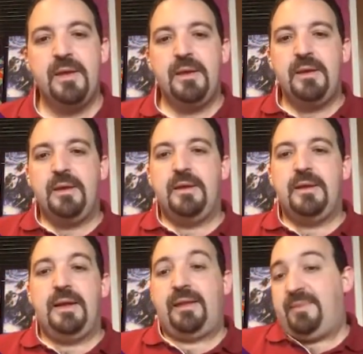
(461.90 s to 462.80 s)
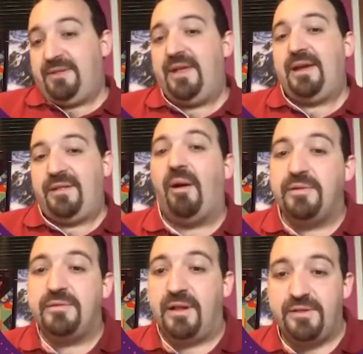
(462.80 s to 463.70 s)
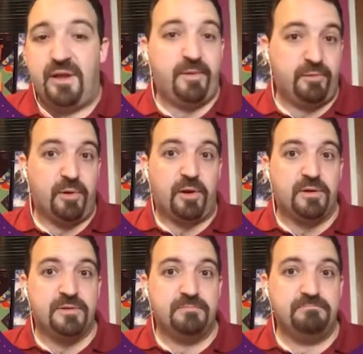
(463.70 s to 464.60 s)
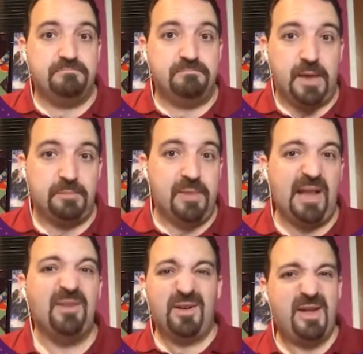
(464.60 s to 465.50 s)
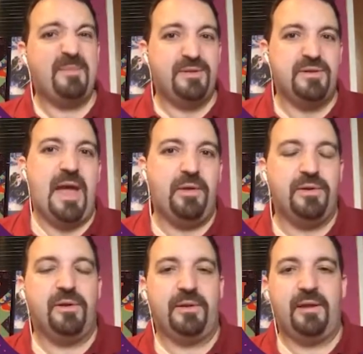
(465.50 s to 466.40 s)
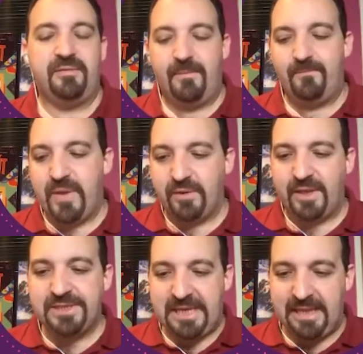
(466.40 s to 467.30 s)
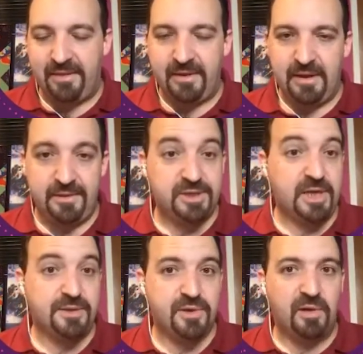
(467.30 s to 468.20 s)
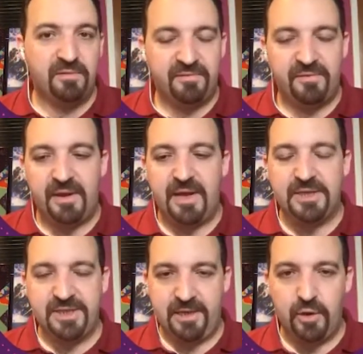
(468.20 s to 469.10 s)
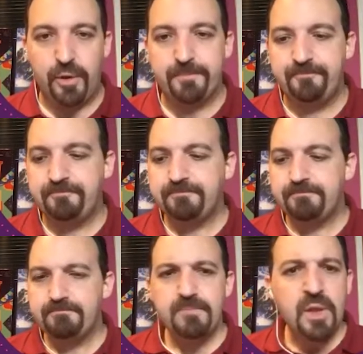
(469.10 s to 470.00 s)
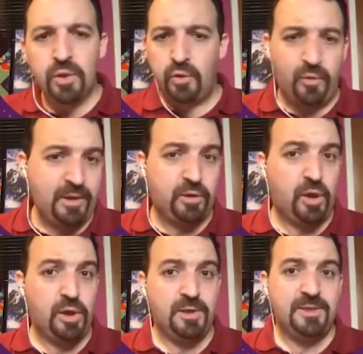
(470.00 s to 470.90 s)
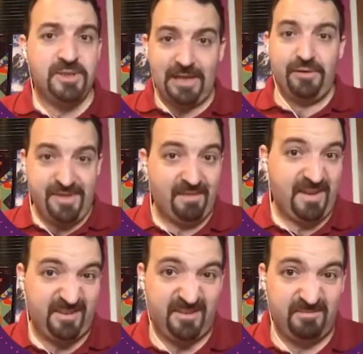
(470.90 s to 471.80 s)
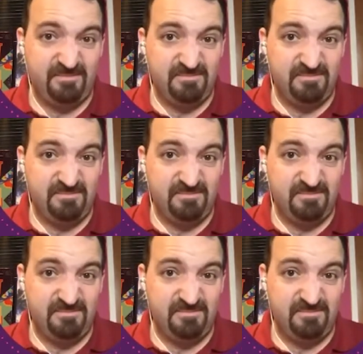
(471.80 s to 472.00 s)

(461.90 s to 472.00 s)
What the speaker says: And I know that you can use service workers, something that has been mentioned before in JSConf yesterday and today. And you already know that.